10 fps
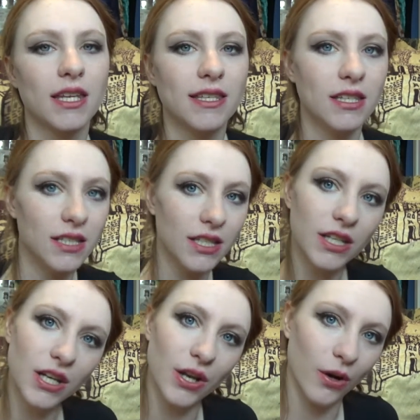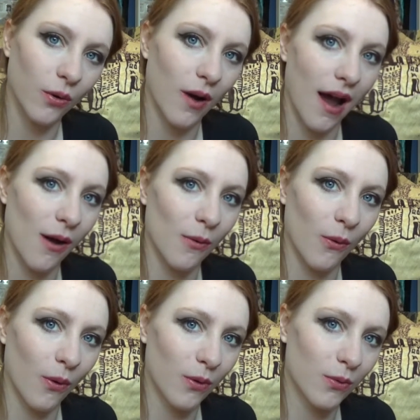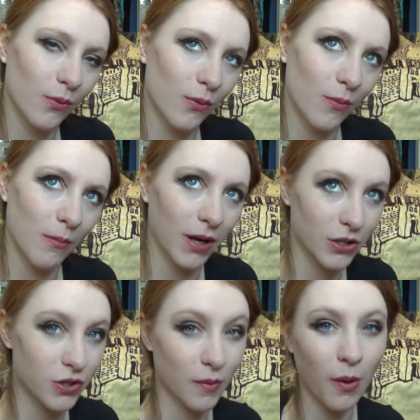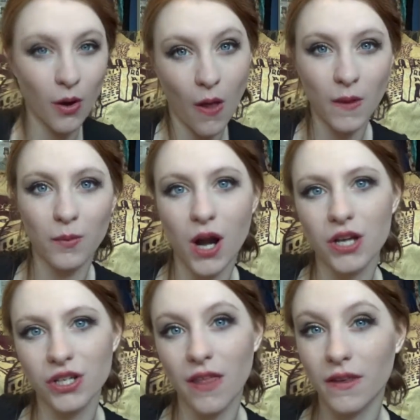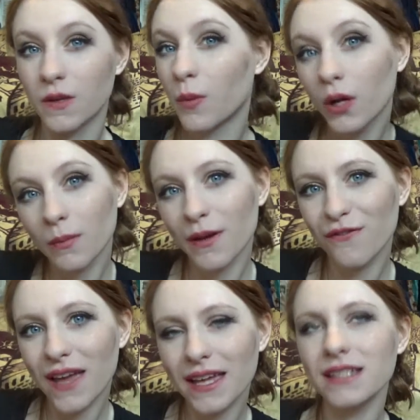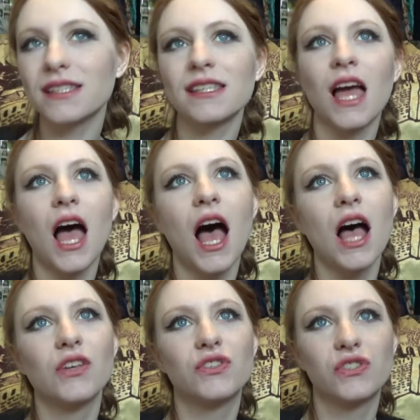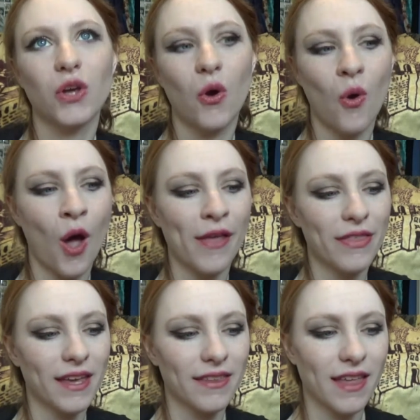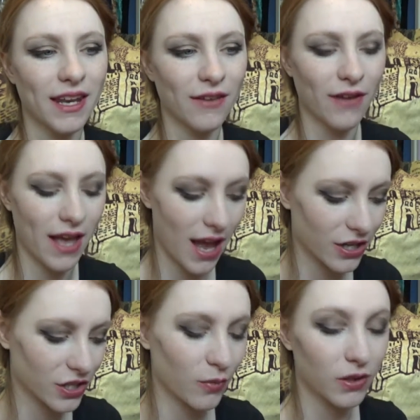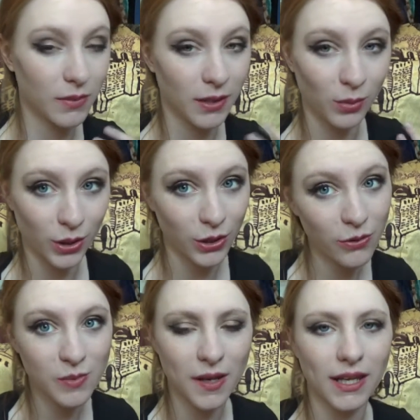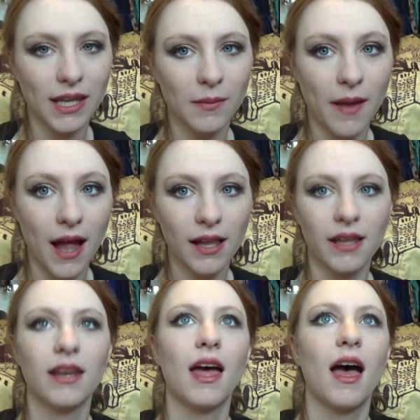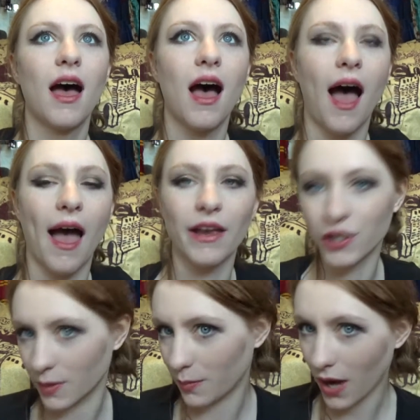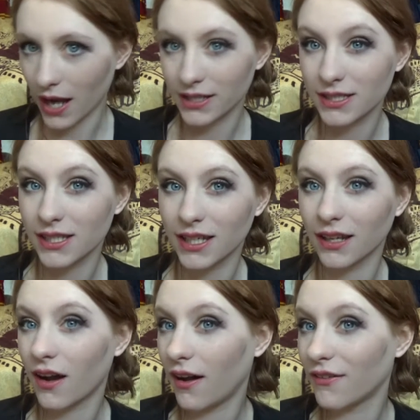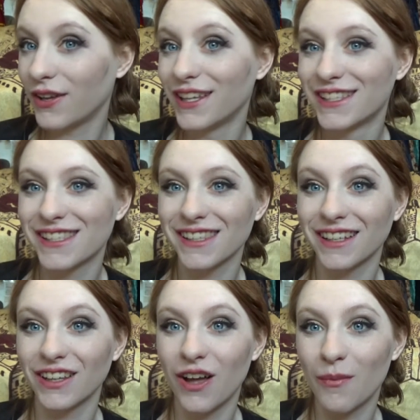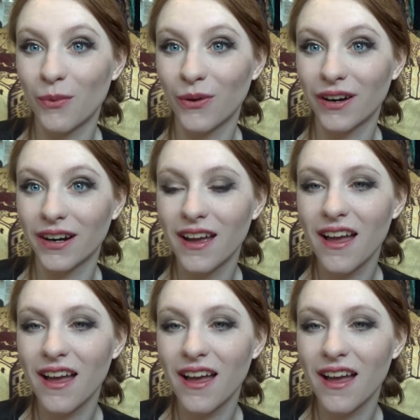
didn't know how much to put on the brush and then to put on my face. So I think that if I actually want to be able to use my Naked palette, I should be practicing, obviously, a lot more.